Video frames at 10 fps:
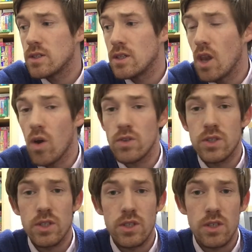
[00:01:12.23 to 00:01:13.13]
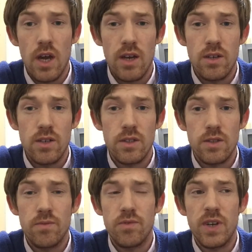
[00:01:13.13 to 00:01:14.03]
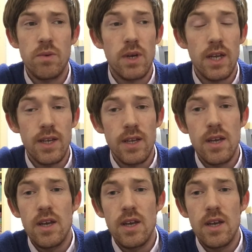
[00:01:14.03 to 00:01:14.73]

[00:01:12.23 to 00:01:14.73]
lots frequently,